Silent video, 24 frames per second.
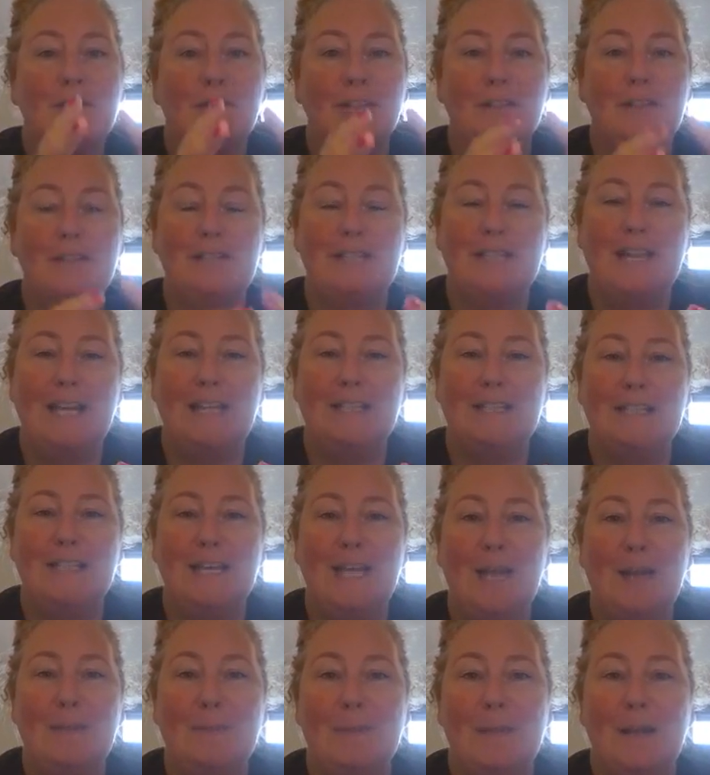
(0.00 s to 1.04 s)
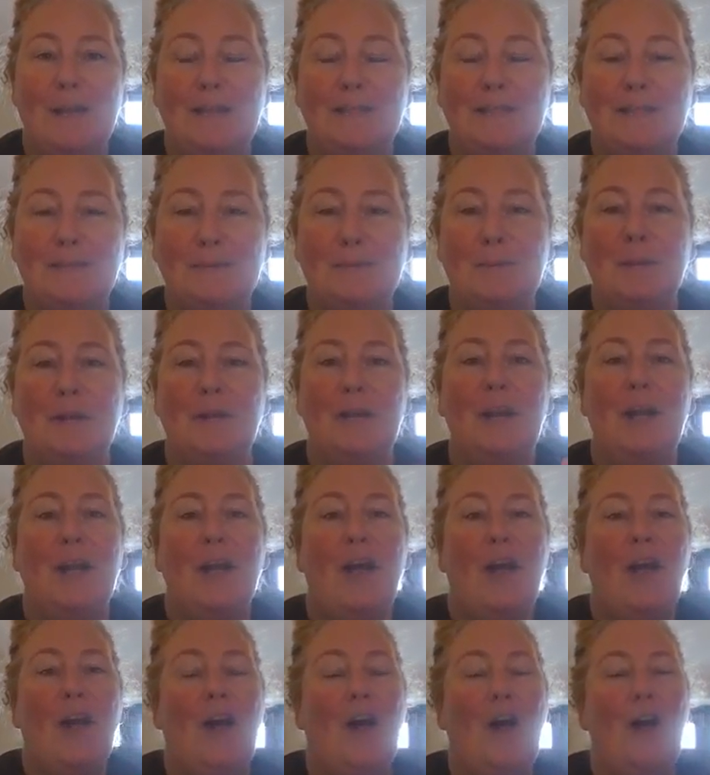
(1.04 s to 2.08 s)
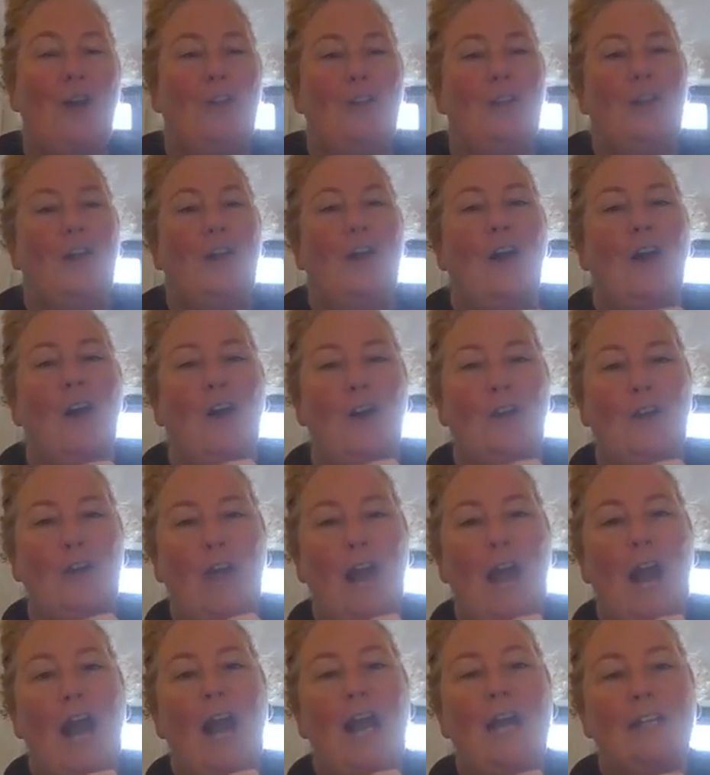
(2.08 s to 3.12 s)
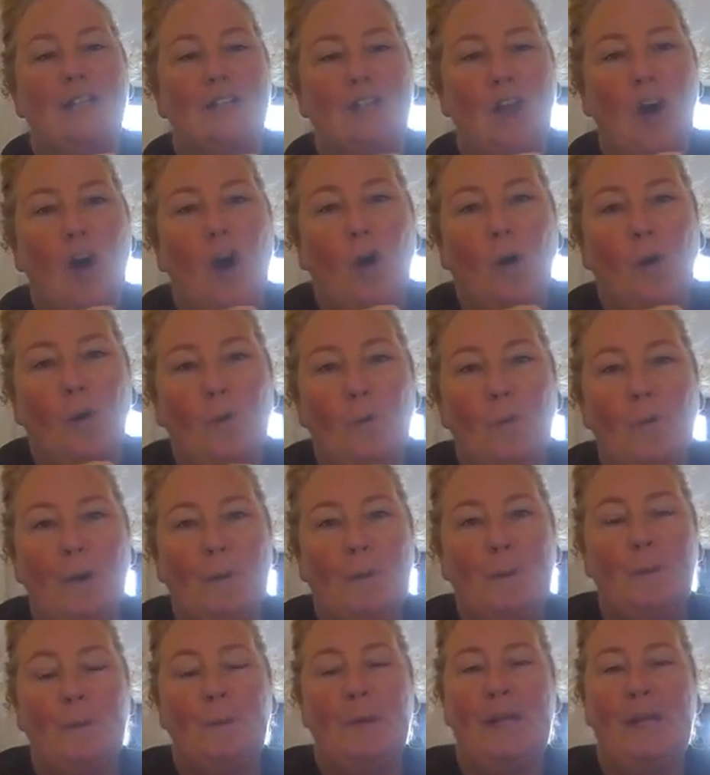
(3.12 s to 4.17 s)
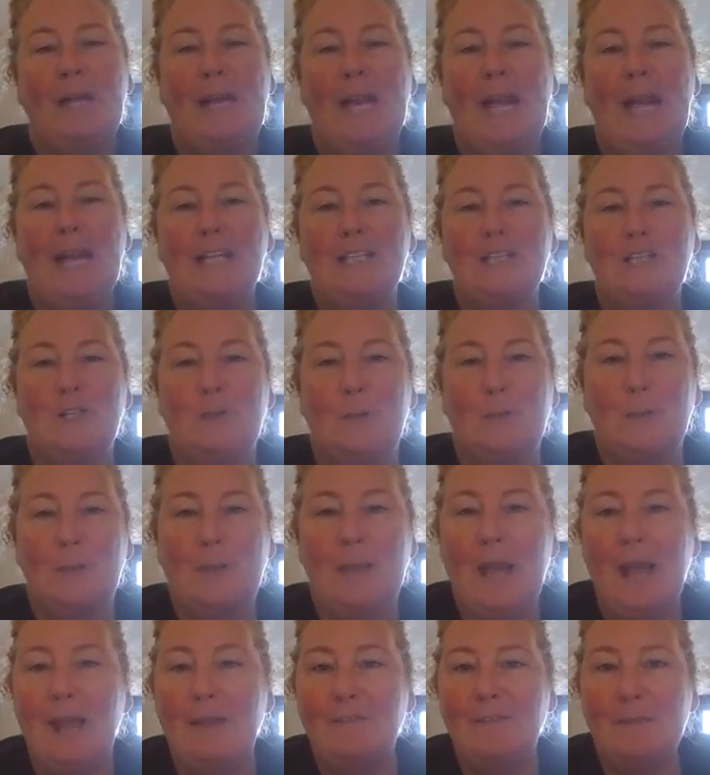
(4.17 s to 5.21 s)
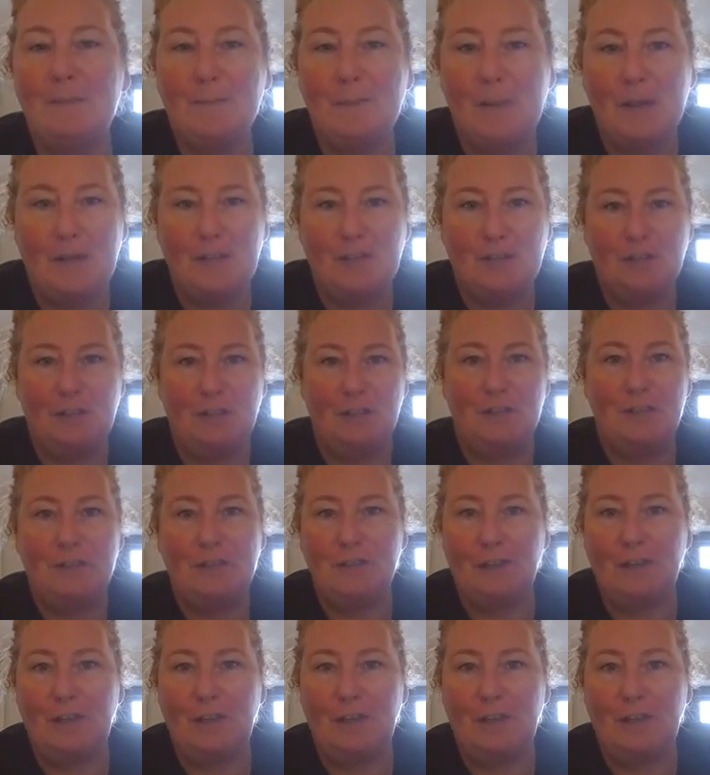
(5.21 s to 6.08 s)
on the day-to-day basis, but on the end goal where we want to get to, we have impatience.